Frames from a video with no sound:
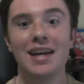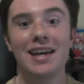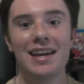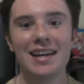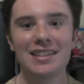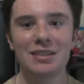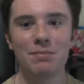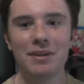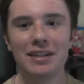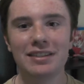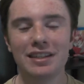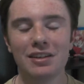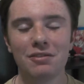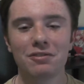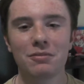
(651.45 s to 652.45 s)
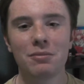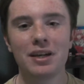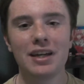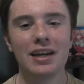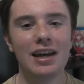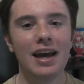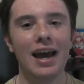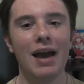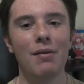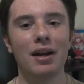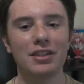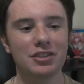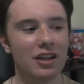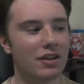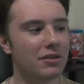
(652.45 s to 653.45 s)
is a big deal for me. And when I
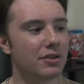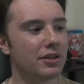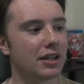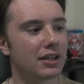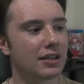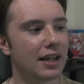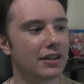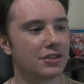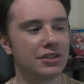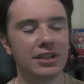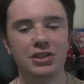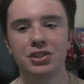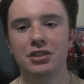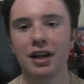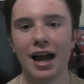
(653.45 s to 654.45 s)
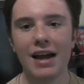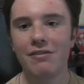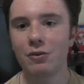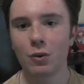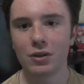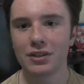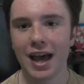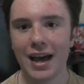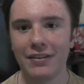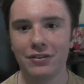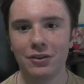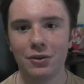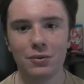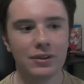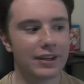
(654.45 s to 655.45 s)
saw they're doing a collector's edition, I of course had
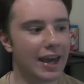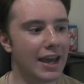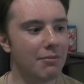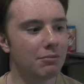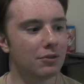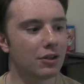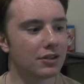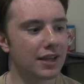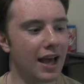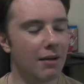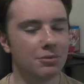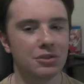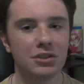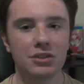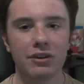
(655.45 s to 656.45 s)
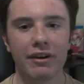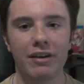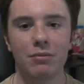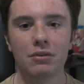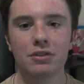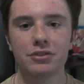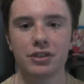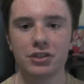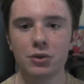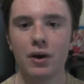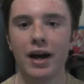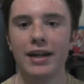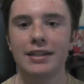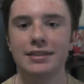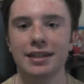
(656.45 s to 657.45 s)
to. The game looks absolutely incredible, so let's go
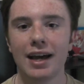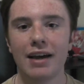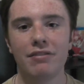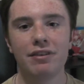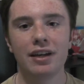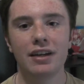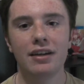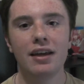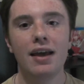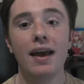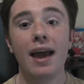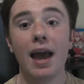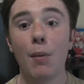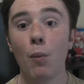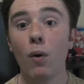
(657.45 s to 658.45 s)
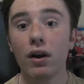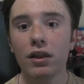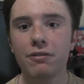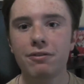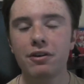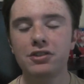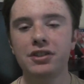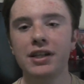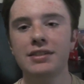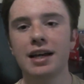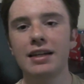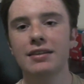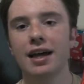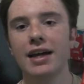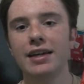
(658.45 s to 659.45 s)
ahead and dive in. And one of the first things I
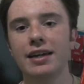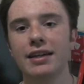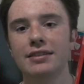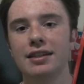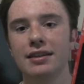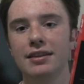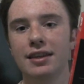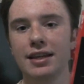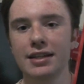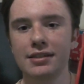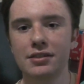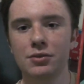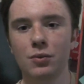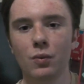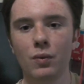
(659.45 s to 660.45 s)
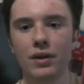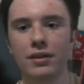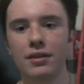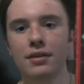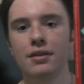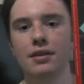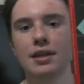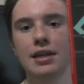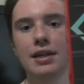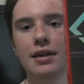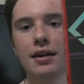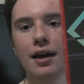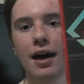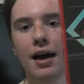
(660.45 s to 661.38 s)
like is that this, with the